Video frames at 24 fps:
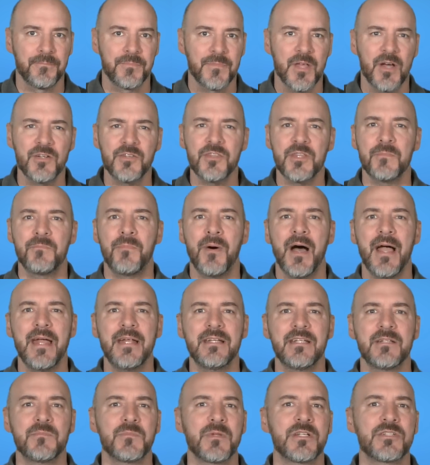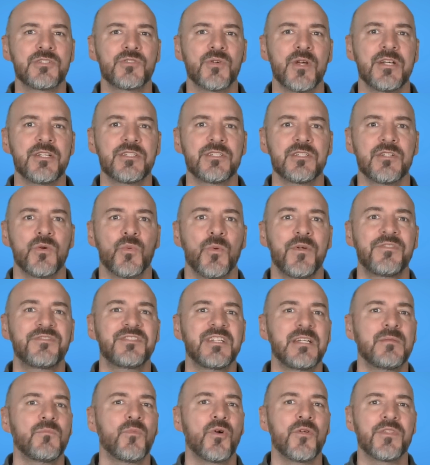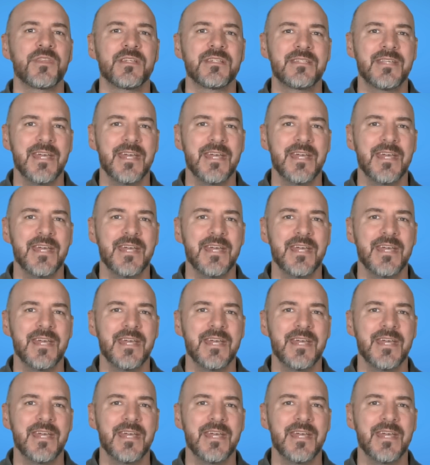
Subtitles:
Under the Biden administration, we've seen more than